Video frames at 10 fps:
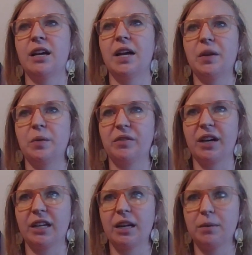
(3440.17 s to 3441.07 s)
and then we've
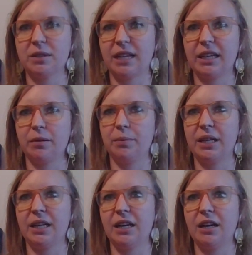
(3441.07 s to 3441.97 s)
got a couple psychic
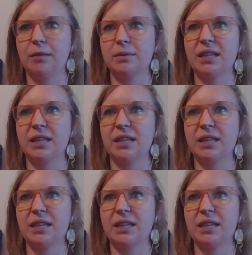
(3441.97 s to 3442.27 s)
mediums.